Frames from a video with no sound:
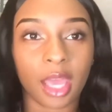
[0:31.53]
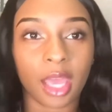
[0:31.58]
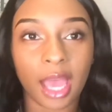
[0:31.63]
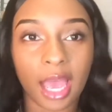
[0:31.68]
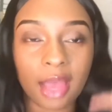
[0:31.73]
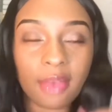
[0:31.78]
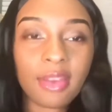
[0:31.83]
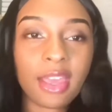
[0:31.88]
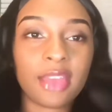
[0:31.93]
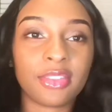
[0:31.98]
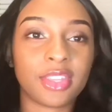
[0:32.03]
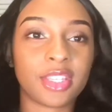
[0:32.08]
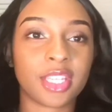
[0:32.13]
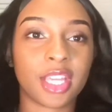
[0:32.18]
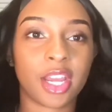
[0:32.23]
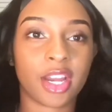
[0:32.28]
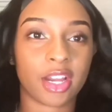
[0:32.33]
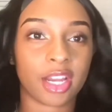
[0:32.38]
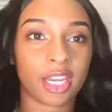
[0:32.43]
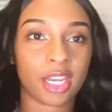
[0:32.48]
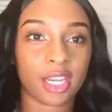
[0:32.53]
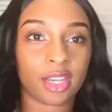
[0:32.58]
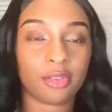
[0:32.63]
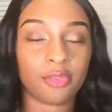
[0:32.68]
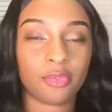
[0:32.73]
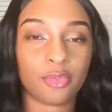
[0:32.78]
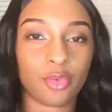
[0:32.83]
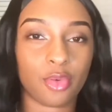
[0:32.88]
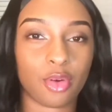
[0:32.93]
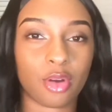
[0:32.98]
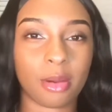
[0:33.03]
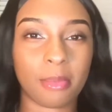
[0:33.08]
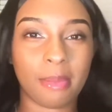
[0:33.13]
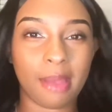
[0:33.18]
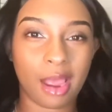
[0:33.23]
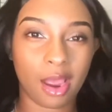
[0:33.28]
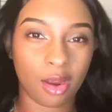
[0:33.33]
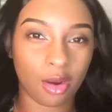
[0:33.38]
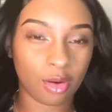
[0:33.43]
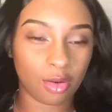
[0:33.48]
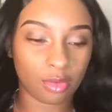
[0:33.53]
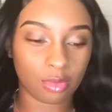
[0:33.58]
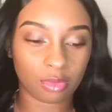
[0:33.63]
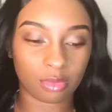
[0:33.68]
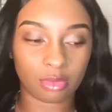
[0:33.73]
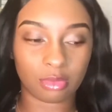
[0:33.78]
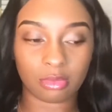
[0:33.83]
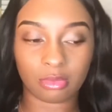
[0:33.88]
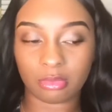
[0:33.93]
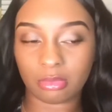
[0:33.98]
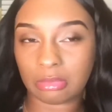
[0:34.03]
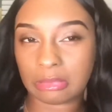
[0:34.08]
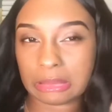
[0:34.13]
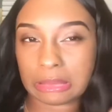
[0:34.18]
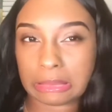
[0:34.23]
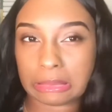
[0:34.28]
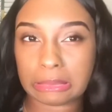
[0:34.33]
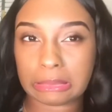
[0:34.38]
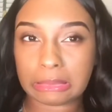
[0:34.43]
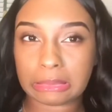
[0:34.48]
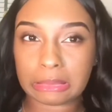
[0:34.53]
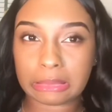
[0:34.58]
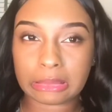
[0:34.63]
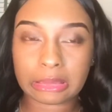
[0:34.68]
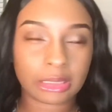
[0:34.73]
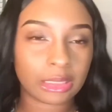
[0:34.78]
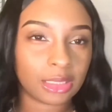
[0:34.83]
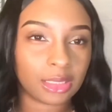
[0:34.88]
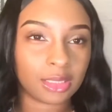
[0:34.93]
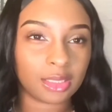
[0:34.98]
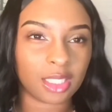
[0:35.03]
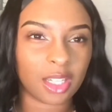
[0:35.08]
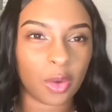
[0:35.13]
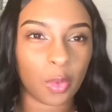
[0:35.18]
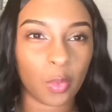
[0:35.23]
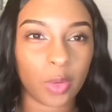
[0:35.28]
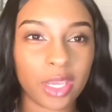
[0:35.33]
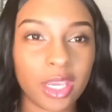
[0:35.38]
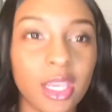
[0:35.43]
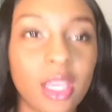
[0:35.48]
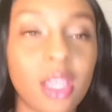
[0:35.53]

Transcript: had this hair in for about a week,